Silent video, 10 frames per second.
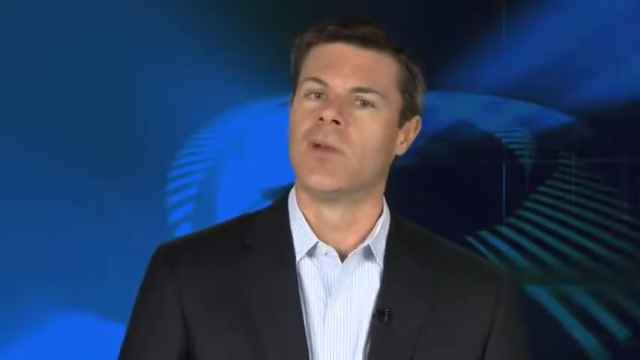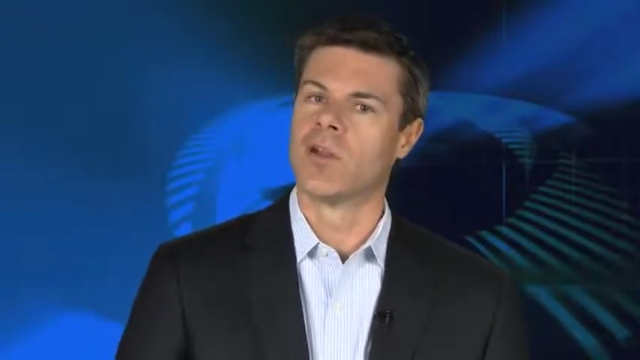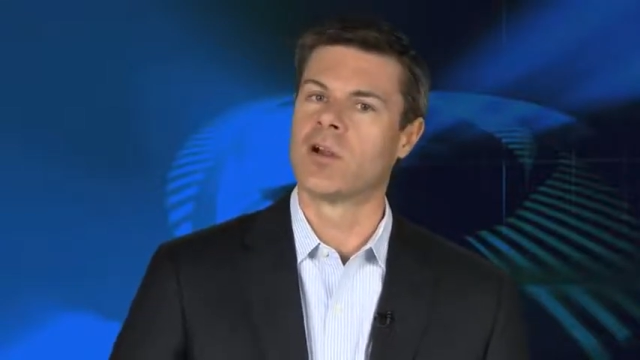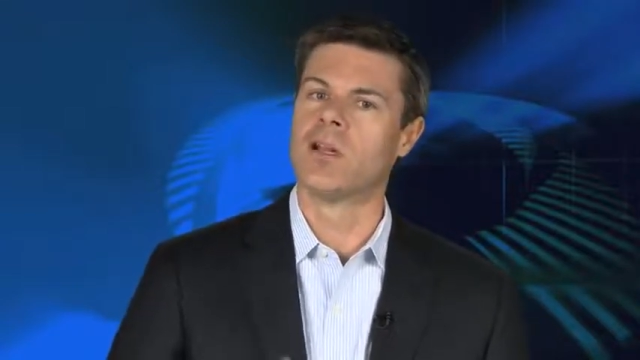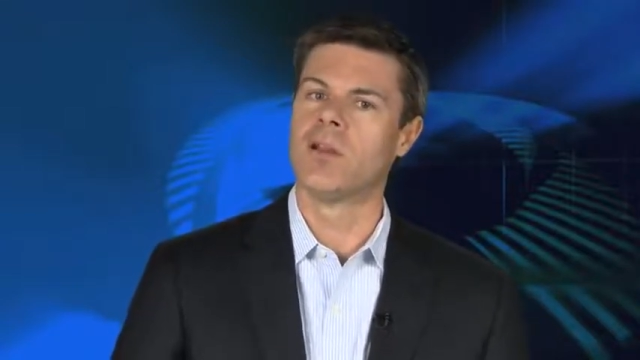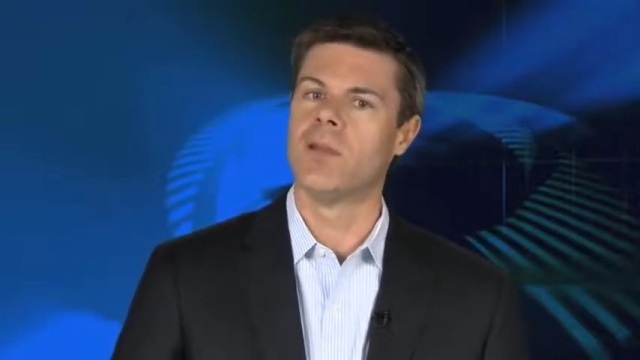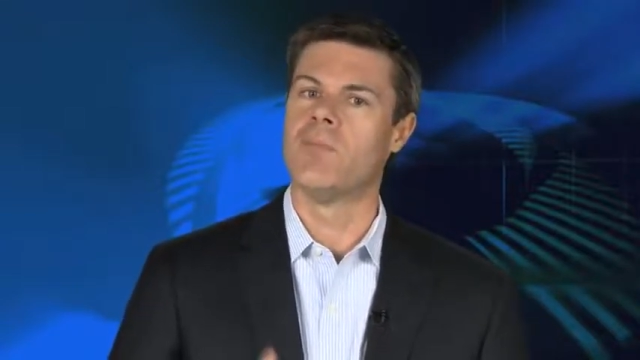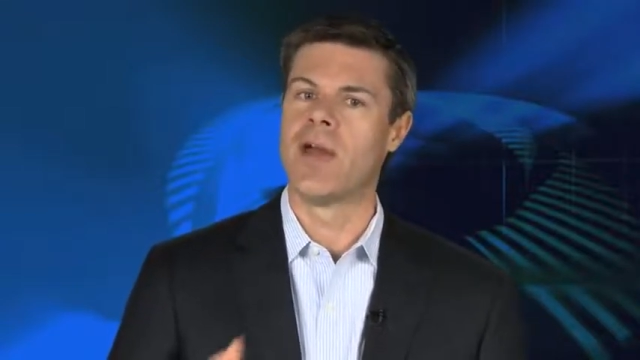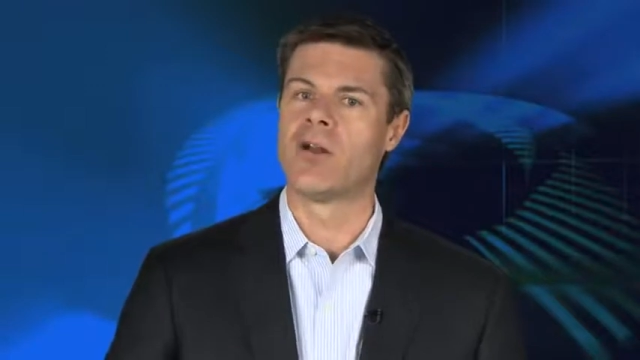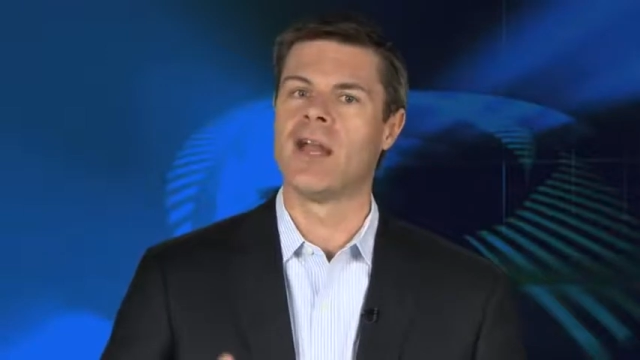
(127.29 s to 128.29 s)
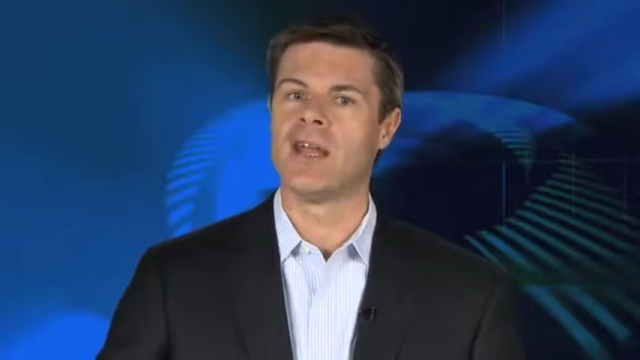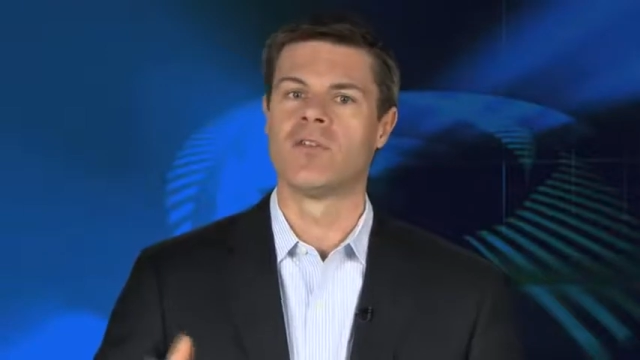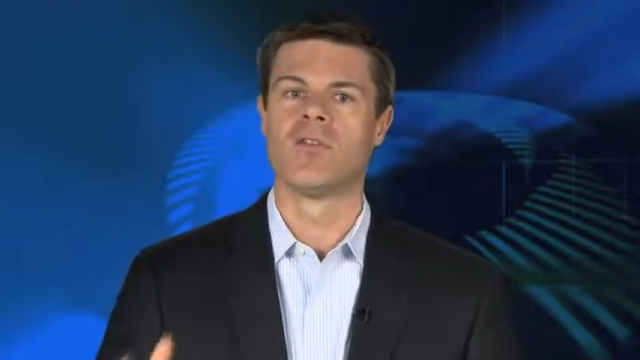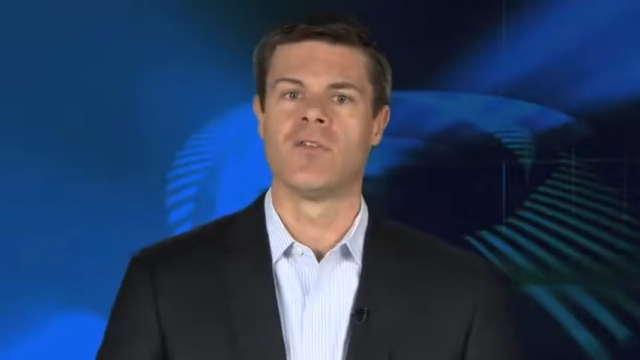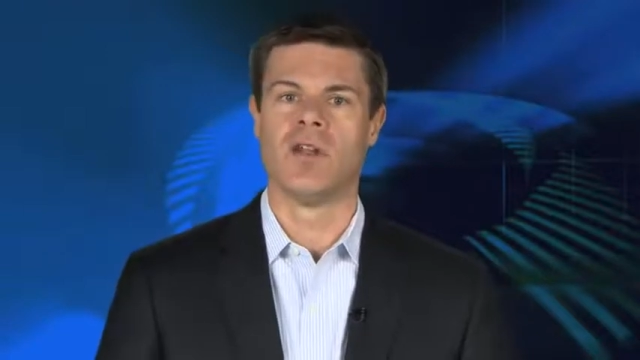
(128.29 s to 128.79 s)
but there are clearly better
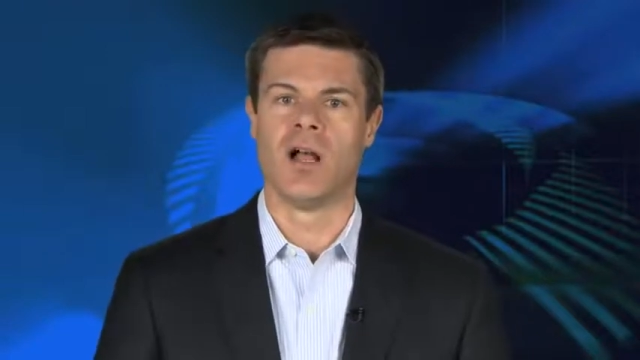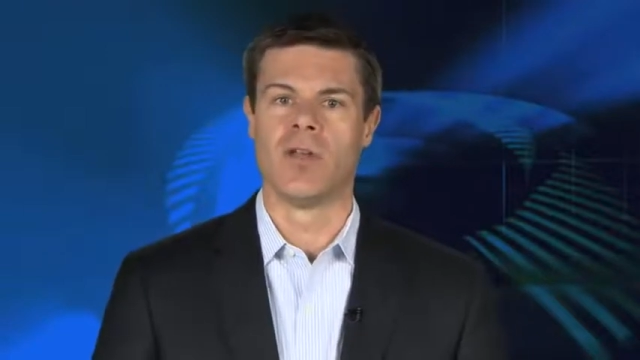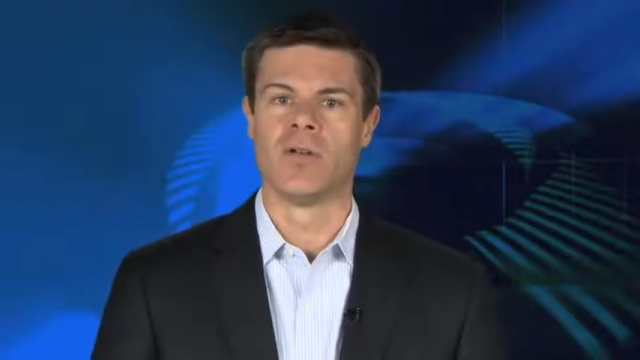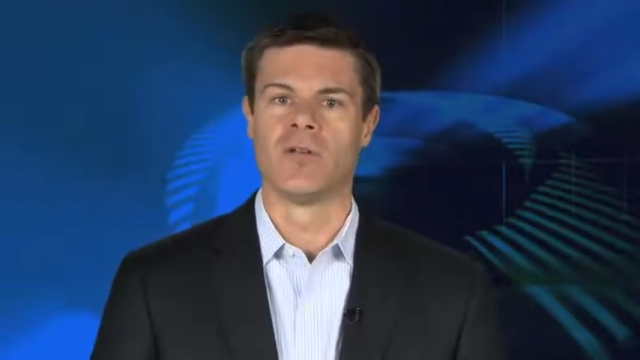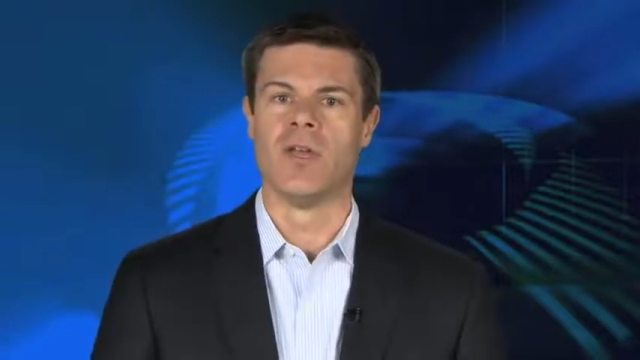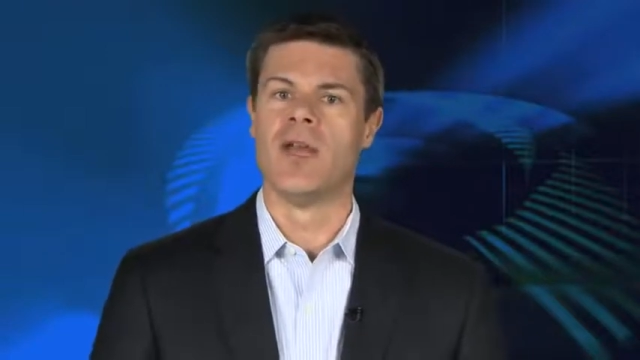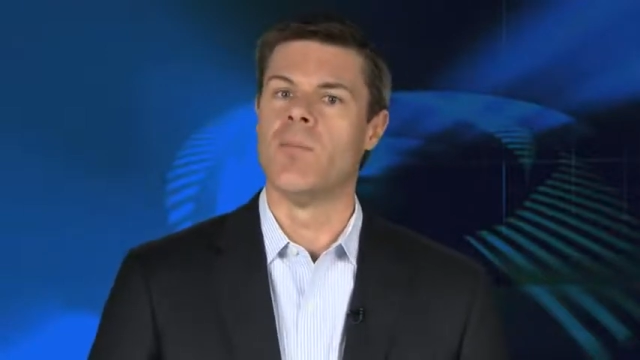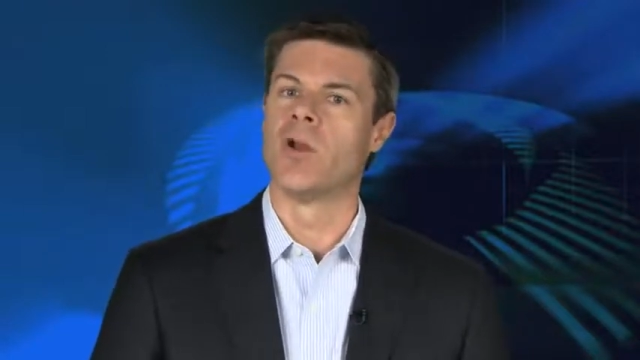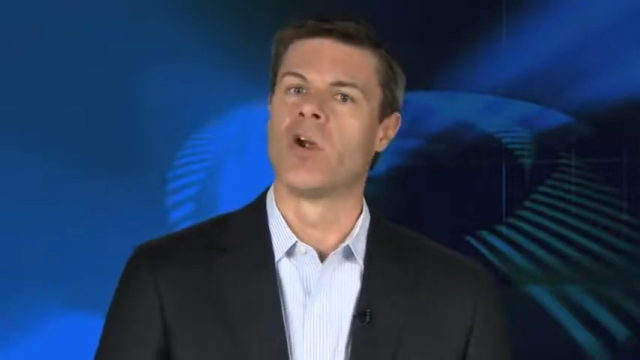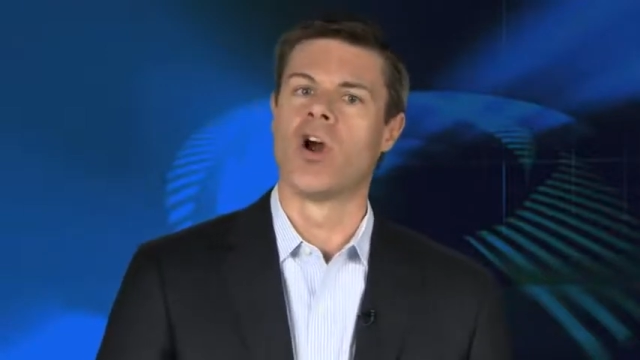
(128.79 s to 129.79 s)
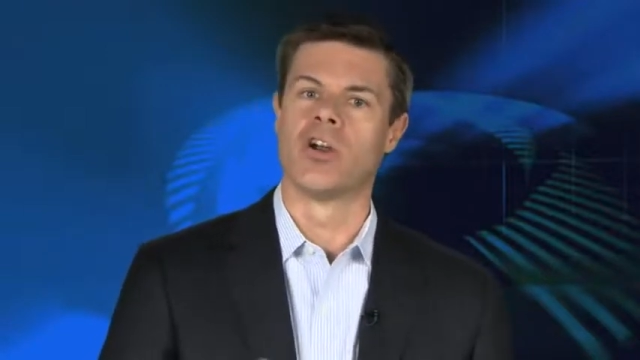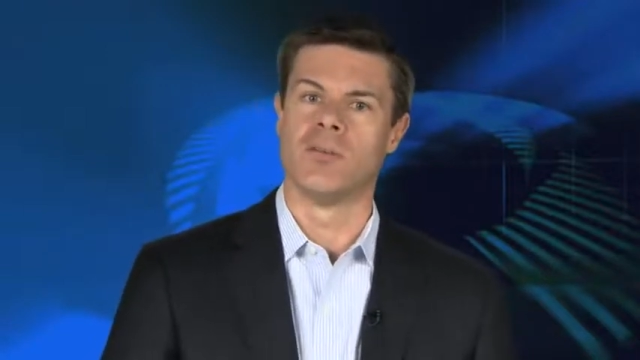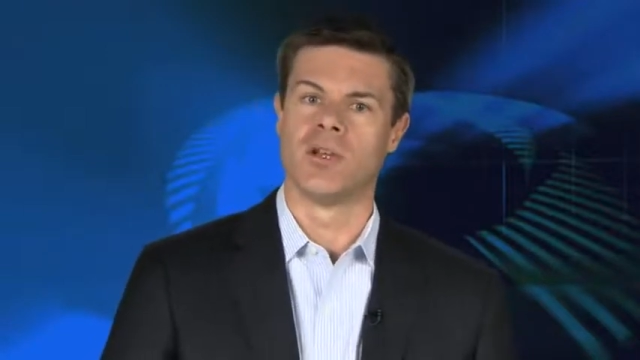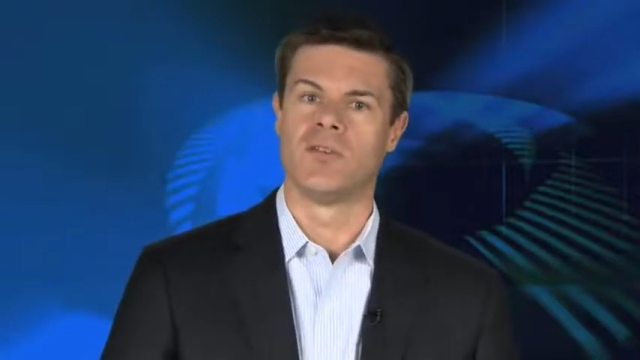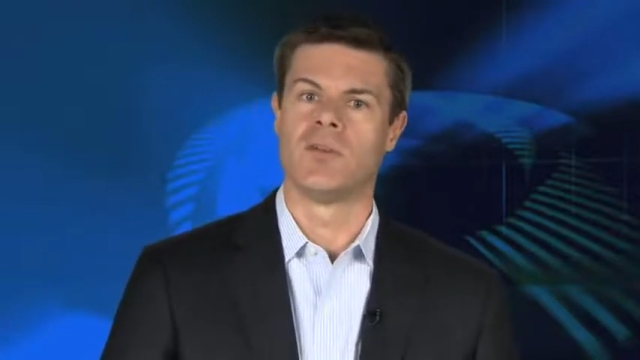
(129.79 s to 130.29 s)
answers than others and better
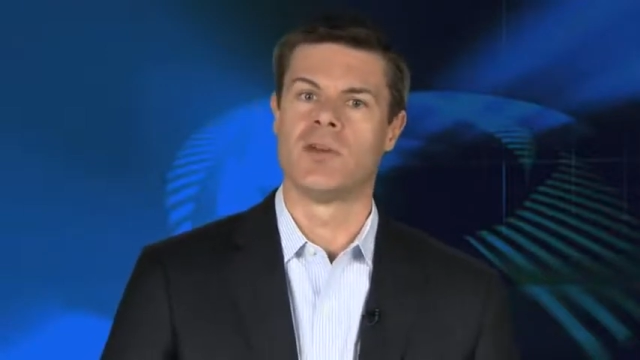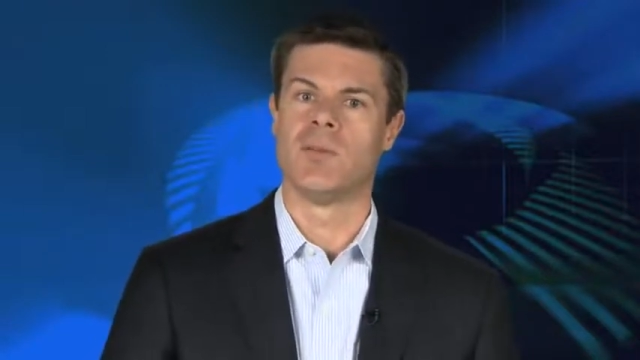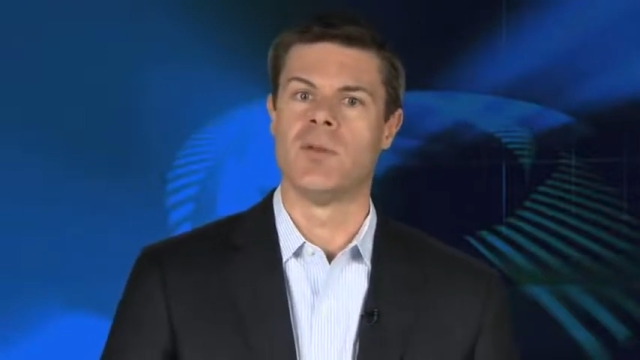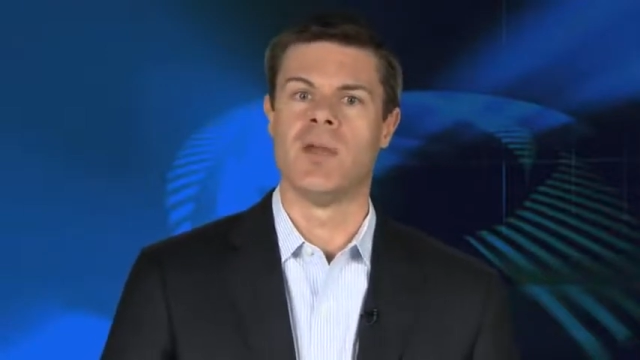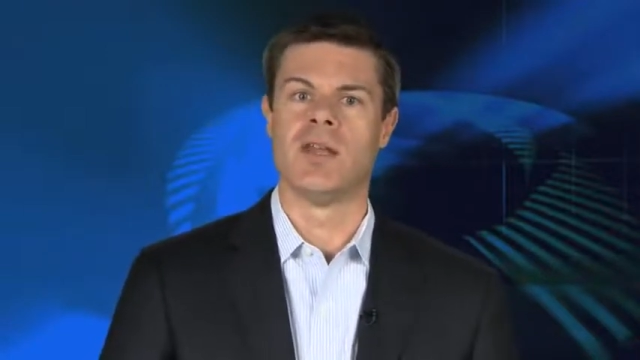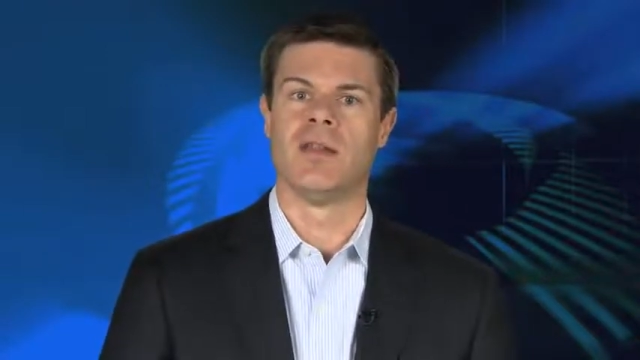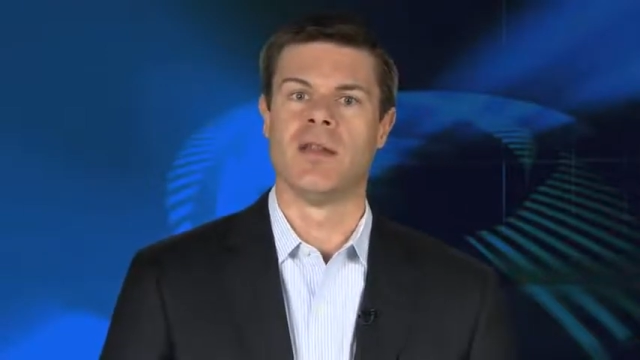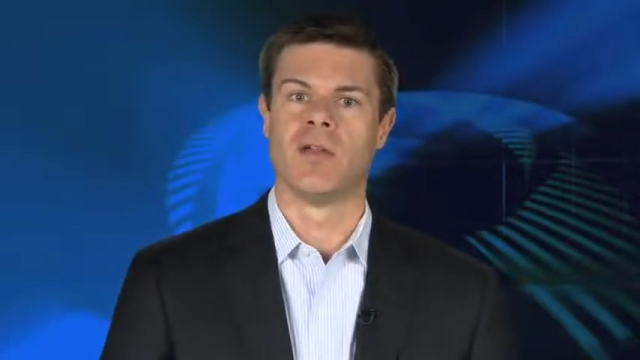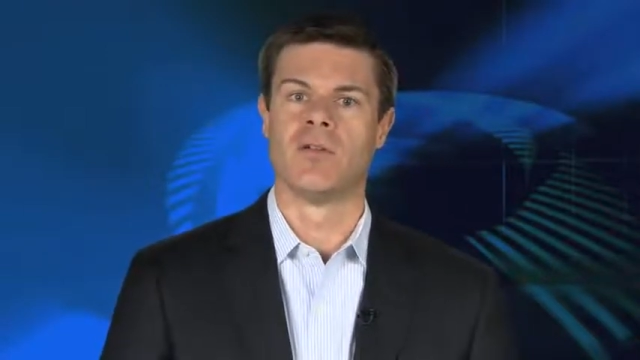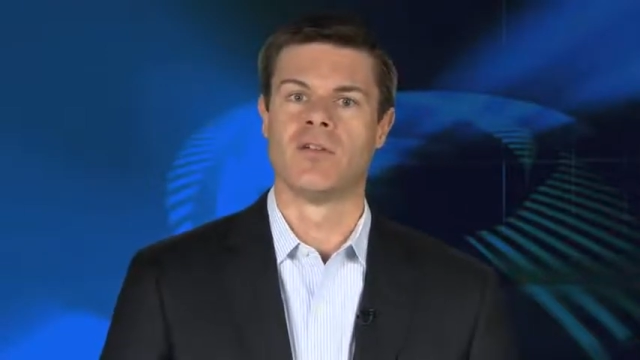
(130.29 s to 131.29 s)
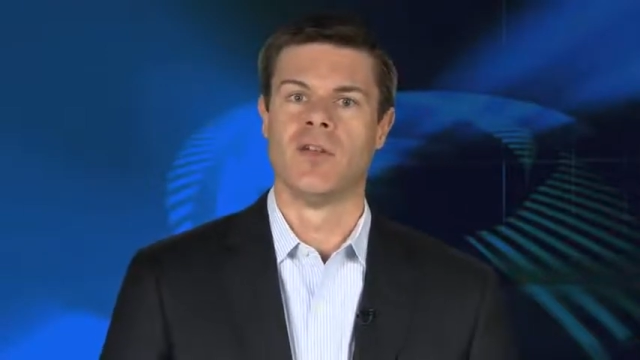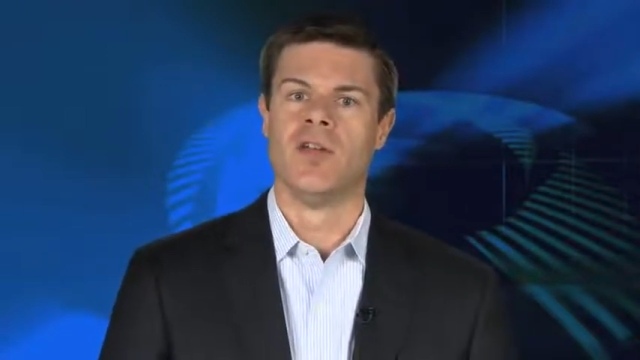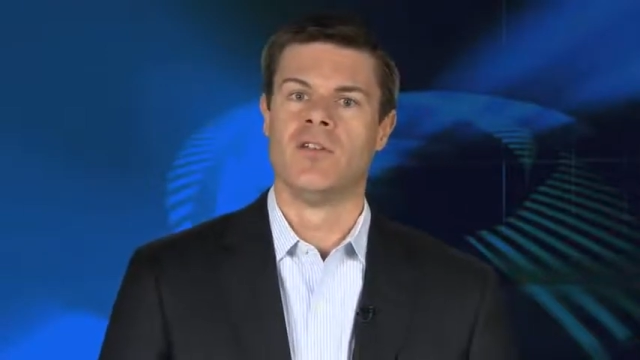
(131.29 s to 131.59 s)
arguments that can be made than others.